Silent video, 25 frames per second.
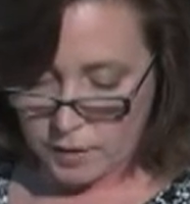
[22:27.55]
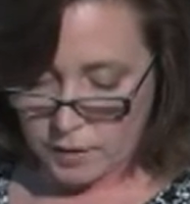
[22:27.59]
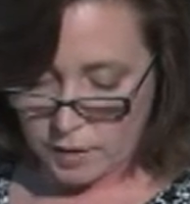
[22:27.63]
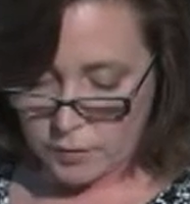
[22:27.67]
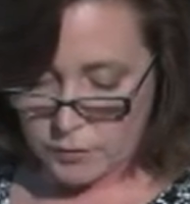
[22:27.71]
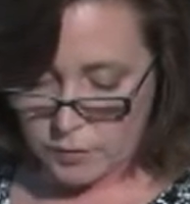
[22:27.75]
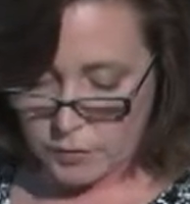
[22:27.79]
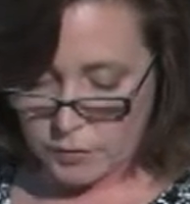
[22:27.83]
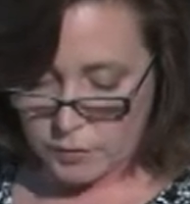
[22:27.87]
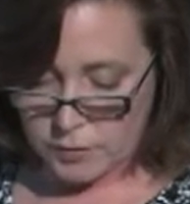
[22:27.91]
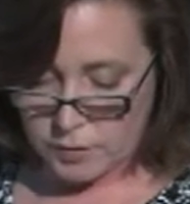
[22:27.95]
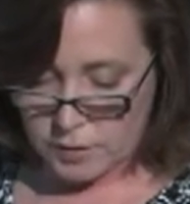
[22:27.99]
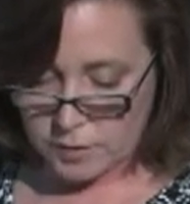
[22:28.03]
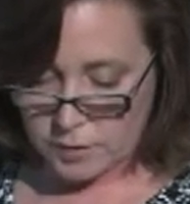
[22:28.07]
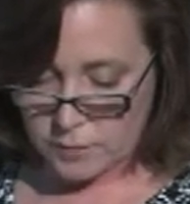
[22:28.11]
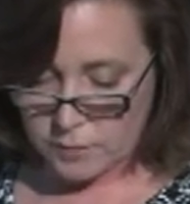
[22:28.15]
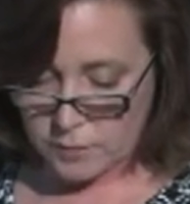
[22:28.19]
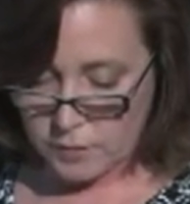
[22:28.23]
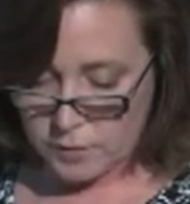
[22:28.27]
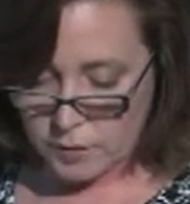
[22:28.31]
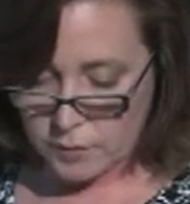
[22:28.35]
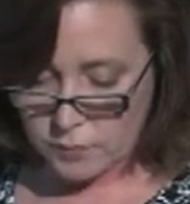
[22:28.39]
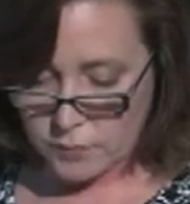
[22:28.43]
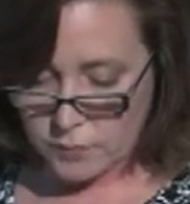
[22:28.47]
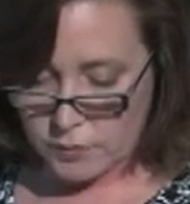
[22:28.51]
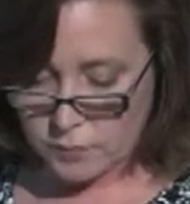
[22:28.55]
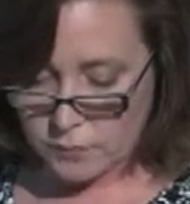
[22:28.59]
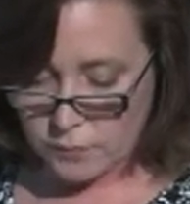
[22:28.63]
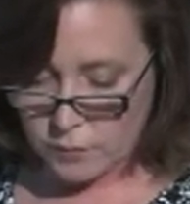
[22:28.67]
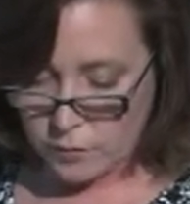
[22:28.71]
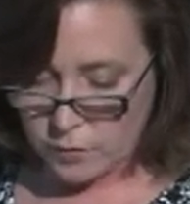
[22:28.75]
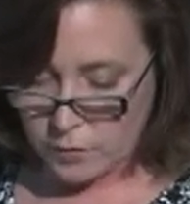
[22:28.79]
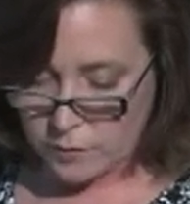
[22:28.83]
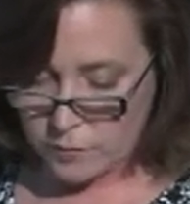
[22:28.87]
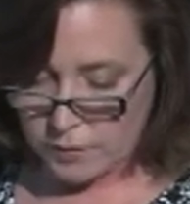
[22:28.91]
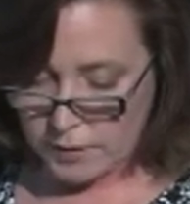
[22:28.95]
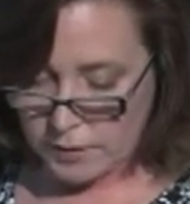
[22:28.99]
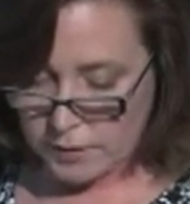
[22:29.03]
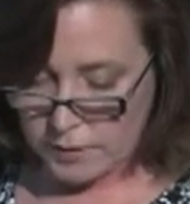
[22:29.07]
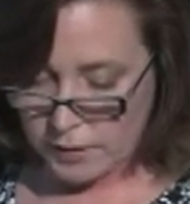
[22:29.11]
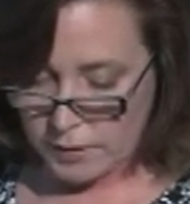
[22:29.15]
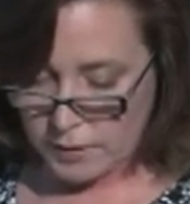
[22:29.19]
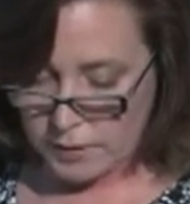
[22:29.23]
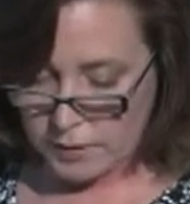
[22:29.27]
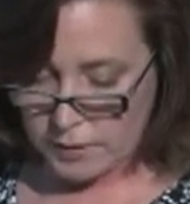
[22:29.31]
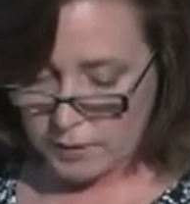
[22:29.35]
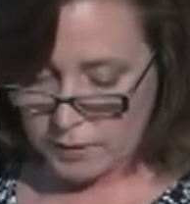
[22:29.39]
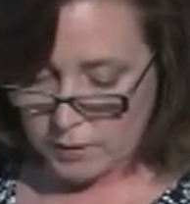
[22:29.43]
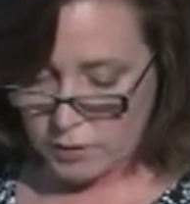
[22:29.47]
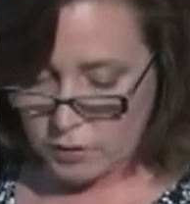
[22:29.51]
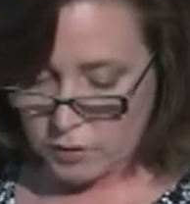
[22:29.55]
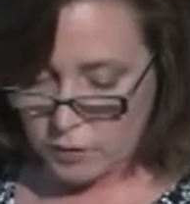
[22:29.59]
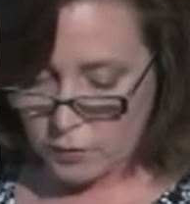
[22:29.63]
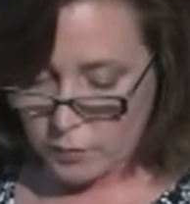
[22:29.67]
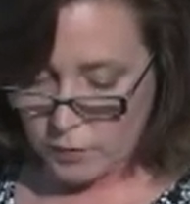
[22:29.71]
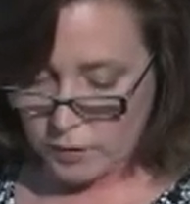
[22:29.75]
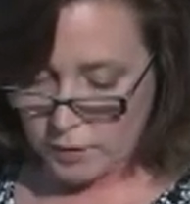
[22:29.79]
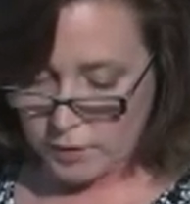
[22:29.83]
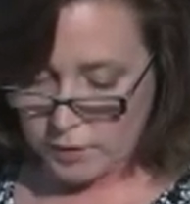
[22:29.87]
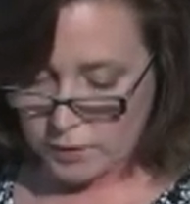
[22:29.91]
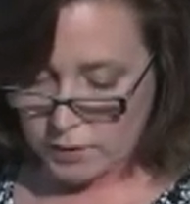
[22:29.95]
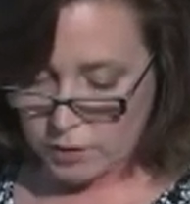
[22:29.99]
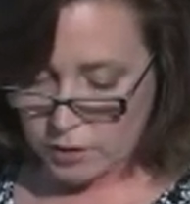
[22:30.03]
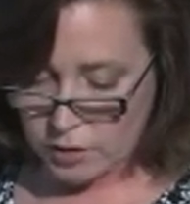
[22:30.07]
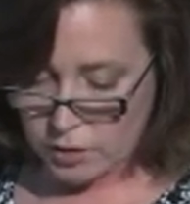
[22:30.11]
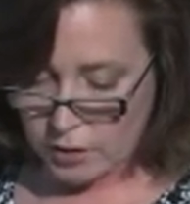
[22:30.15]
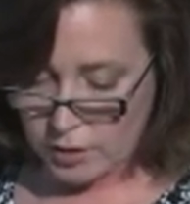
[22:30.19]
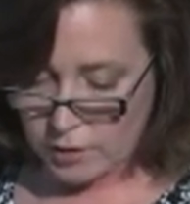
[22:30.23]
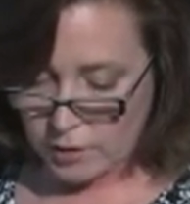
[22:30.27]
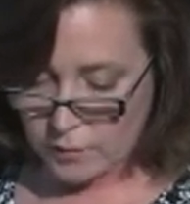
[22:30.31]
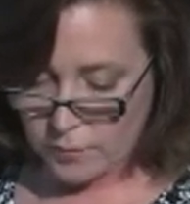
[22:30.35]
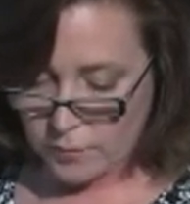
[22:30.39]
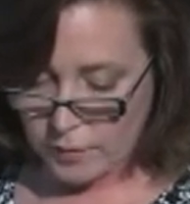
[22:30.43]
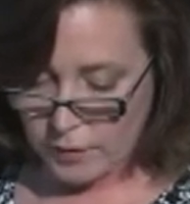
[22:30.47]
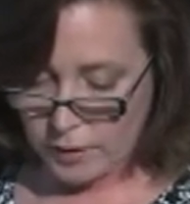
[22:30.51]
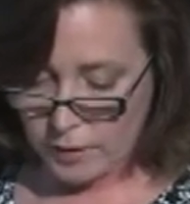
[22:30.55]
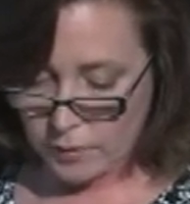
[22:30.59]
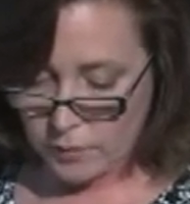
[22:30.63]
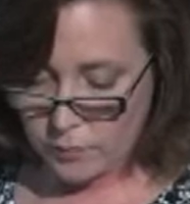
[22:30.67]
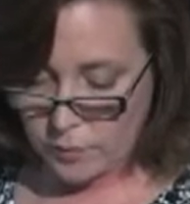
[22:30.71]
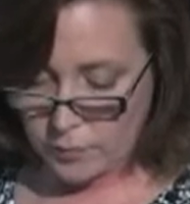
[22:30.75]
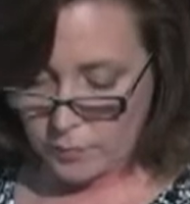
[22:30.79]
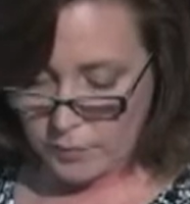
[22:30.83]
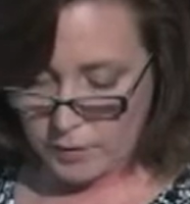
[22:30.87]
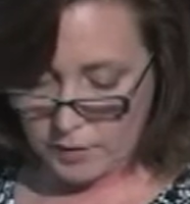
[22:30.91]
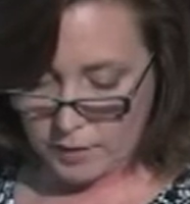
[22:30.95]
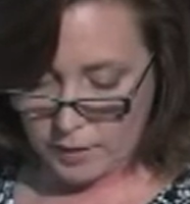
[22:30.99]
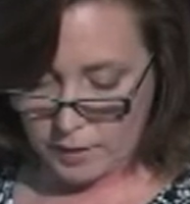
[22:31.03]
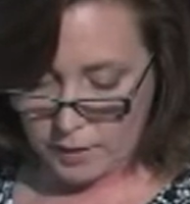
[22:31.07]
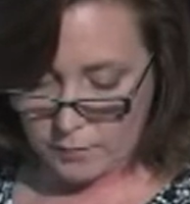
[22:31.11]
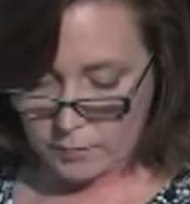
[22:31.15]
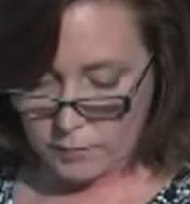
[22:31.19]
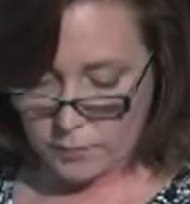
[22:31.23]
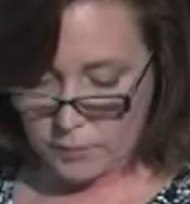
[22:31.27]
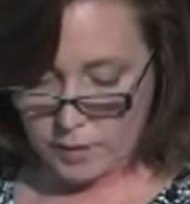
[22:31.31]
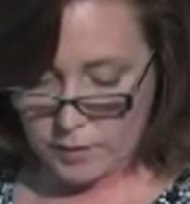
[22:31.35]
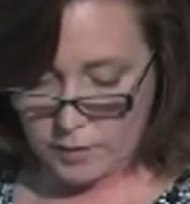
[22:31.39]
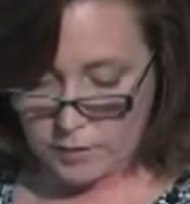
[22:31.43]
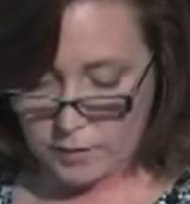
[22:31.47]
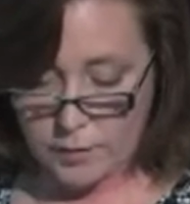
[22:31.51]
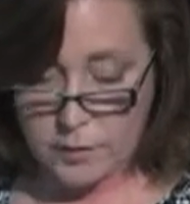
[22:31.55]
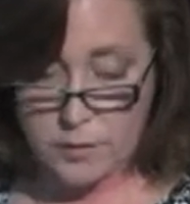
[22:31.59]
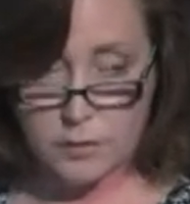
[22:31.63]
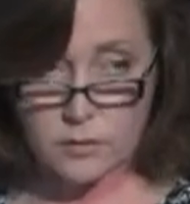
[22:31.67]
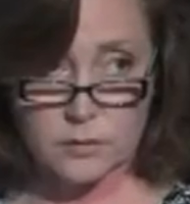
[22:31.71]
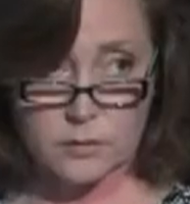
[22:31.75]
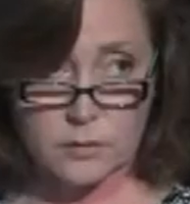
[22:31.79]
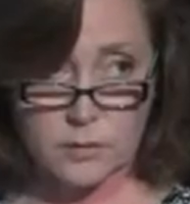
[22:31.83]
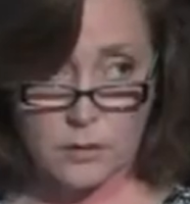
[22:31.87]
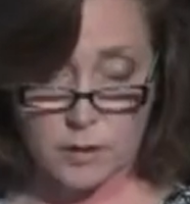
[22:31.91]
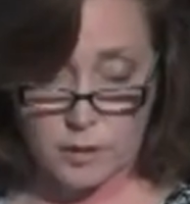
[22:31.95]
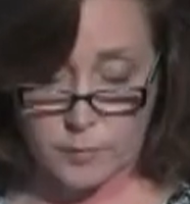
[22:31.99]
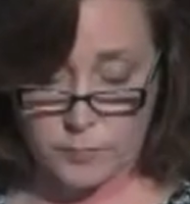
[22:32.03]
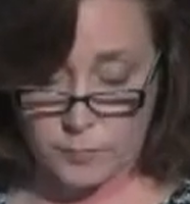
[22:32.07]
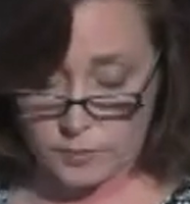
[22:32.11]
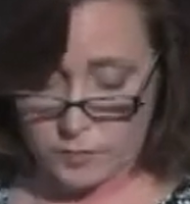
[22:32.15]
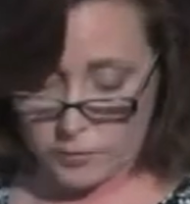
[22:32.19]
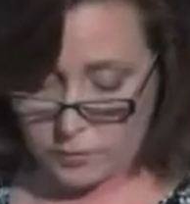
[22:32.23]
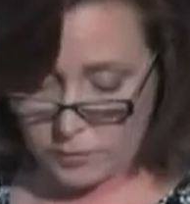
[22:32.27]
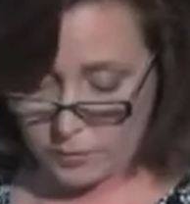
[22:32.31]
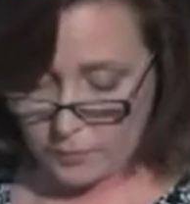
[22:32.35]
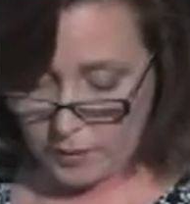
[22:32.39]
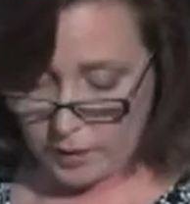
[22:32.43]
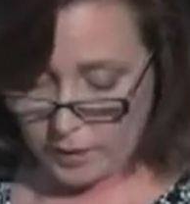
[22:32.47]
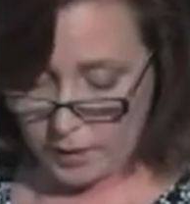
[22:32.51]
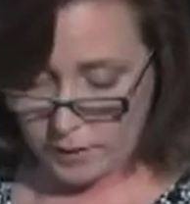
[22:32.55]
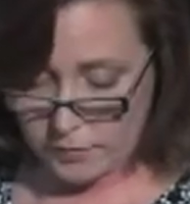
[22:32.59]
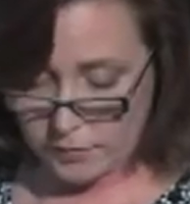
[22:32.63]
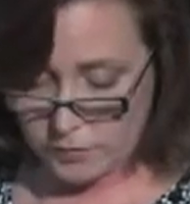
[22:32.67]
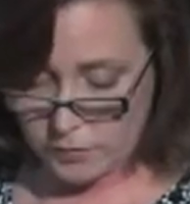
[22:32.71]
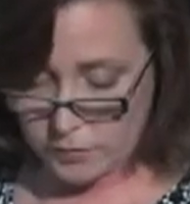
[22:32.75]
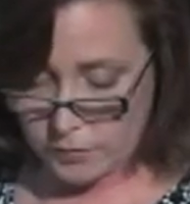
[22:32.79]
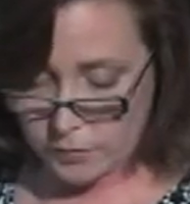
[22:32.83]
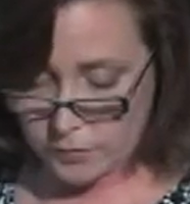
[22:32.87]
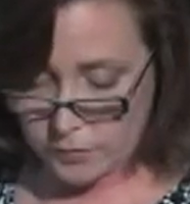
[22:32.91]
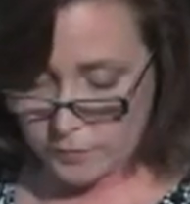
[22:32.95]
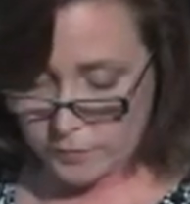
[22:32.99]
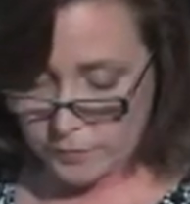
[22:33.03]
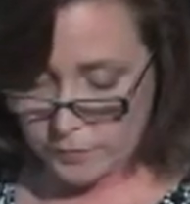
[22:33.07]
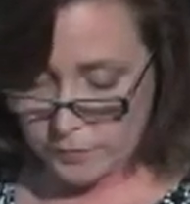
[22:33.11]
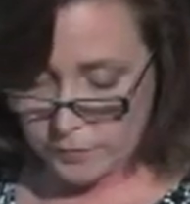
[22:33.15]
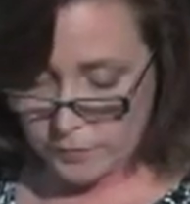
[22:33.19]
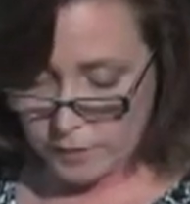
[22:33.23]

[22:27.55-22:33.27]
A music committee was formed in nineteen twenty, chaired by a woman named Marion Carpenter Miles.